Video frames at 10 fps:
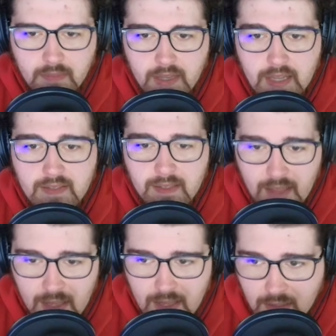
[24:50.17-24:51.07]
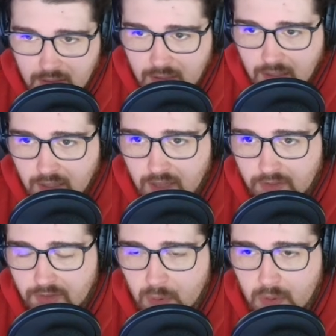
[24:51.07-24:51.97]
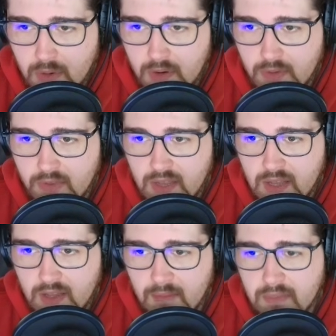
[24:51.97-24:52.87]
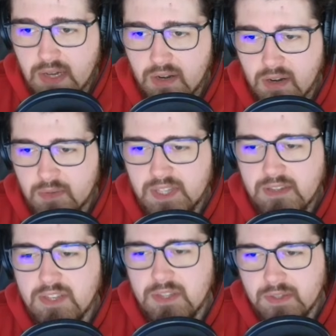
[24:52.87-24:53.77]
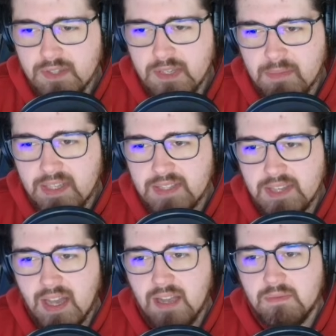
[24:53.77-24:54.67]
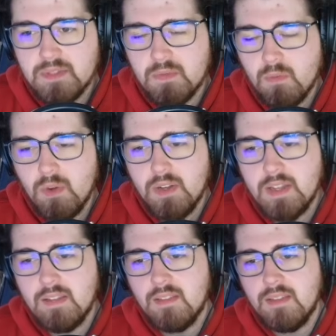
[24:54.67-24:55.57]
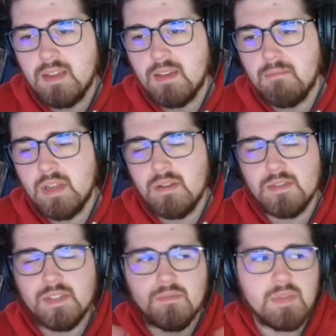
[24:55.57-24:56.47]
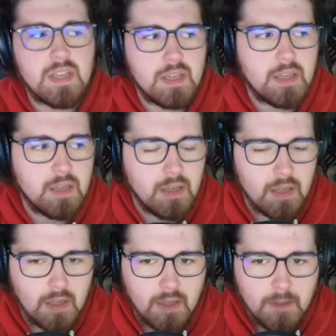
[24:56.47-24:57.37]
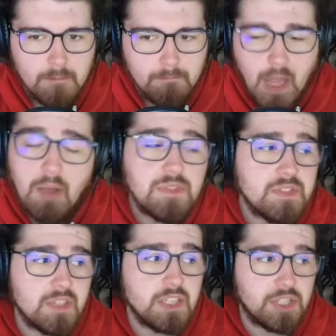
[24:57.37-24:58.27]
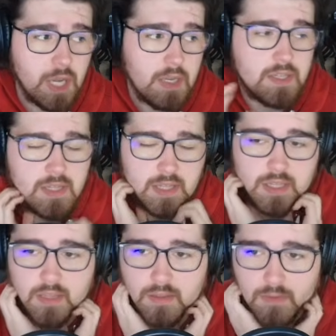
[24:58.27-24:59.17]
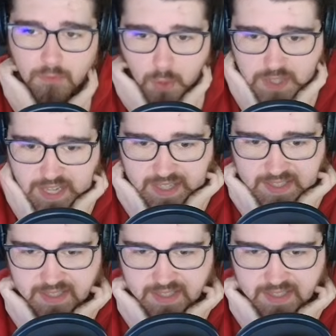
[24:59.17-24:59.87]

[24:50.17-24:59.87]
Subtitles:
then for the emitter, it was actually interesting because I was wanting the emitter to be, I wasn't going to change the vortex,